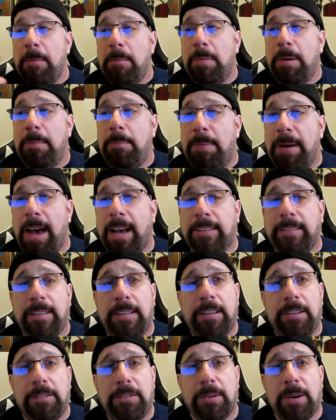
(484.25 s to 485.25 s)
But back to
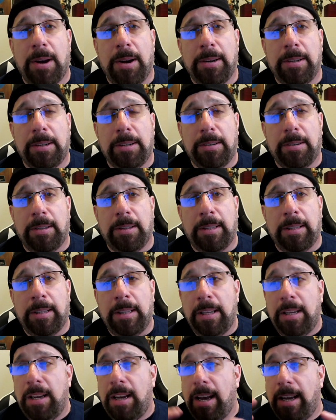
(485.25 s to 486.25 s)
this article,
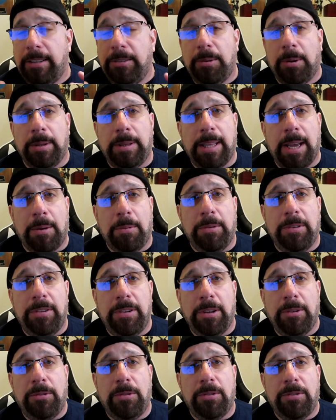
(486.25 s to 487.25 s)
I thought that was
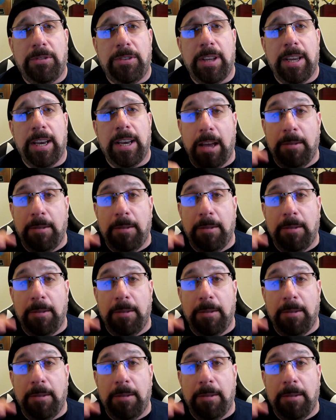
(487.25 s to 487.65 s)
interesting.